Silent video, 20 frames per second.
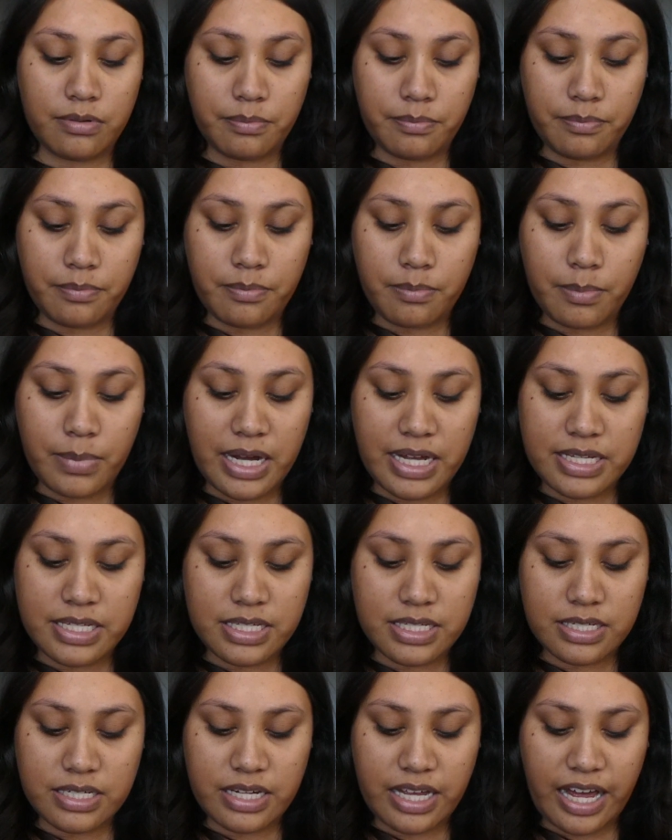
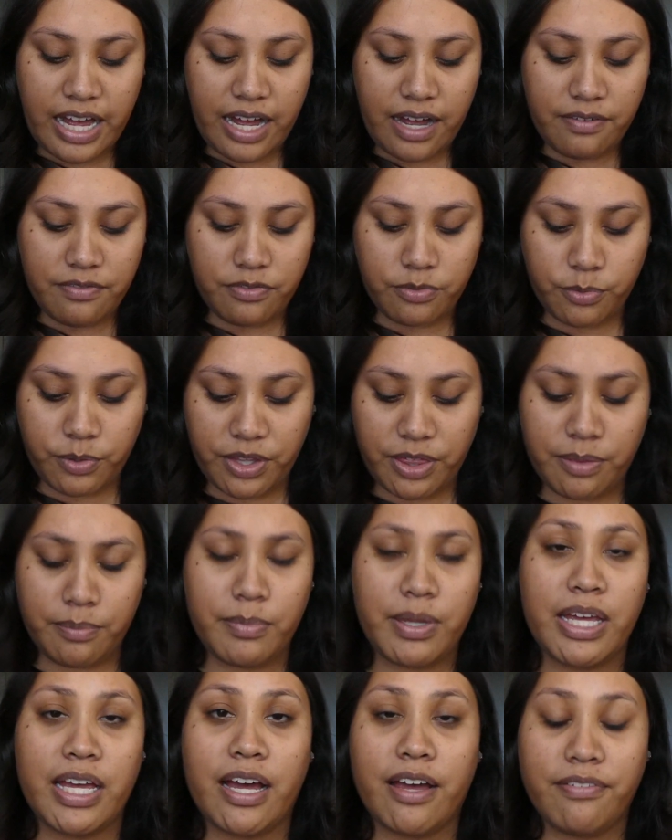must-have with
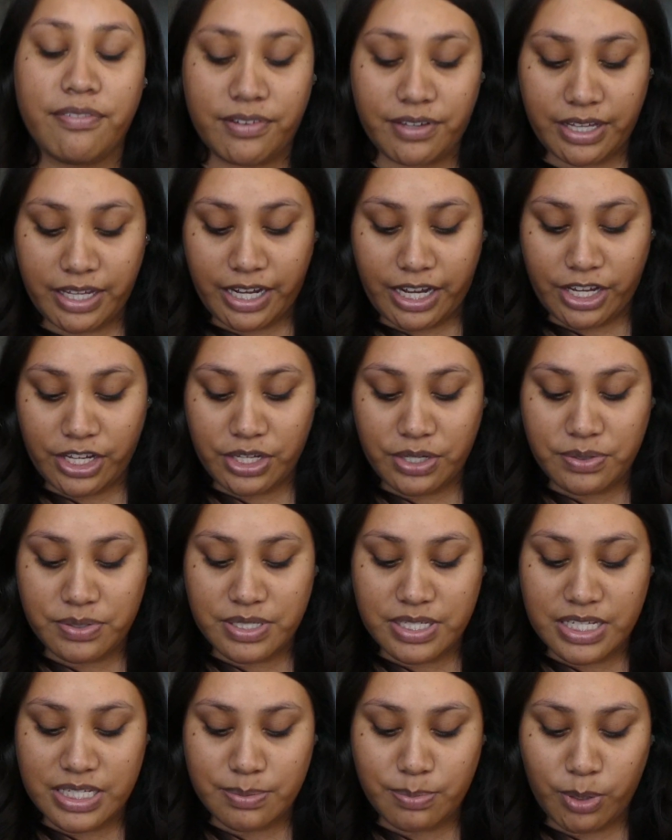me. I feel like I use
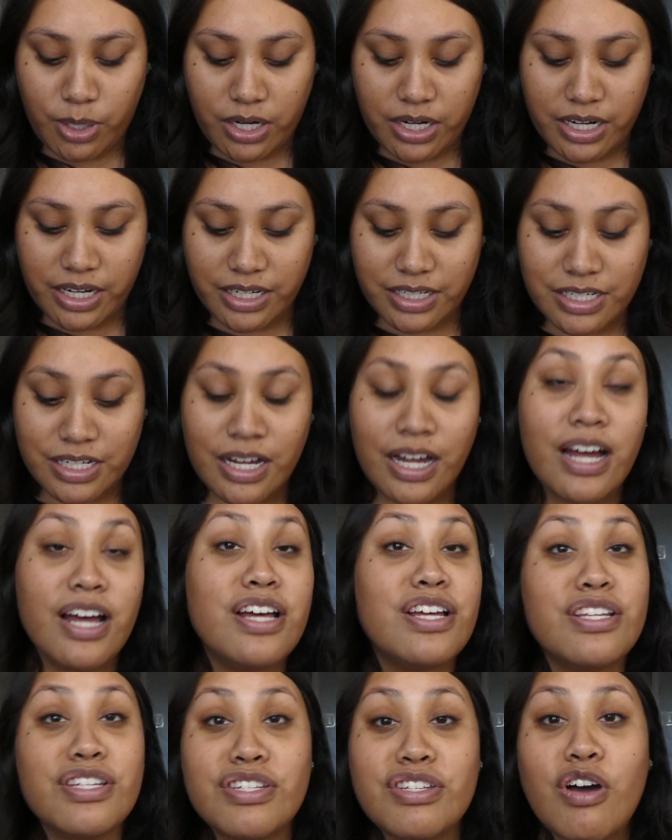this product
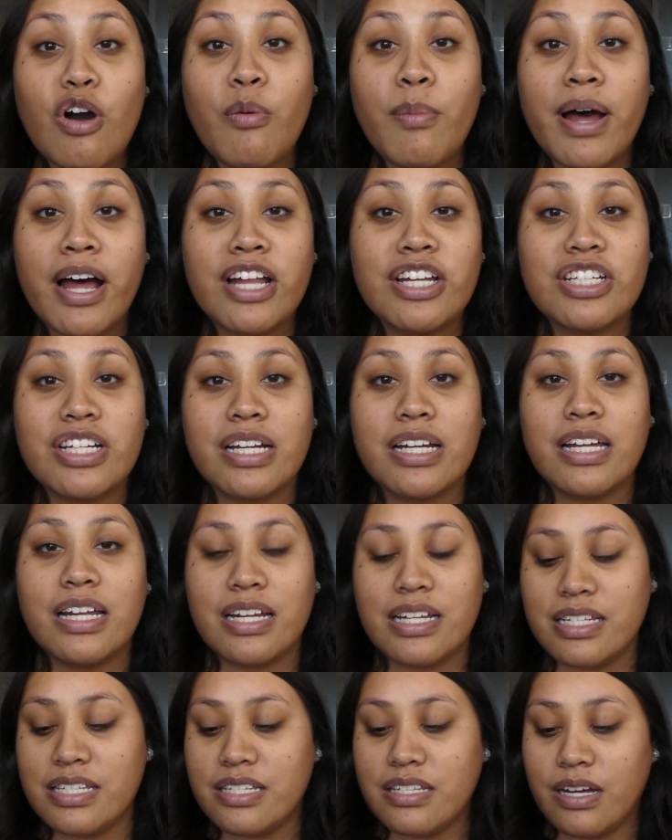so much and it
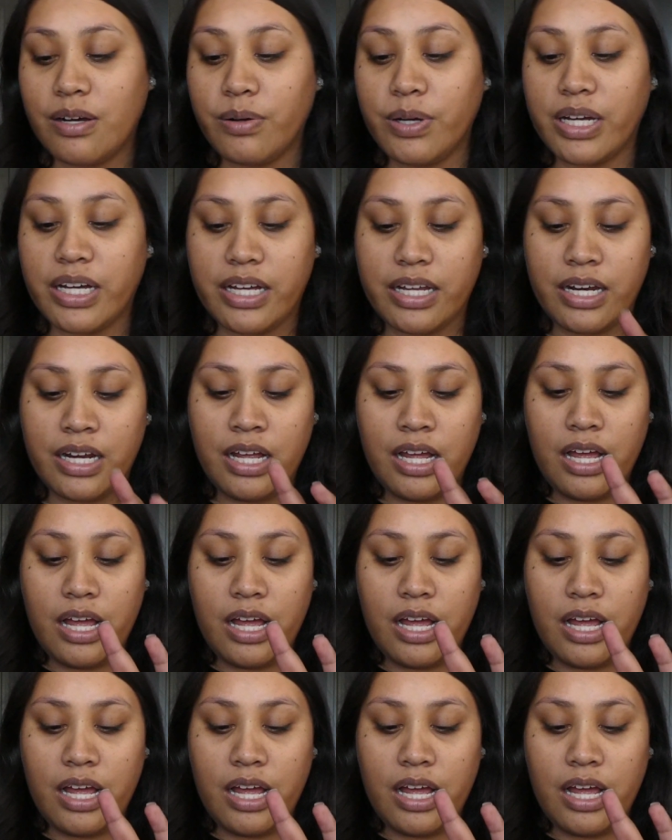is so good.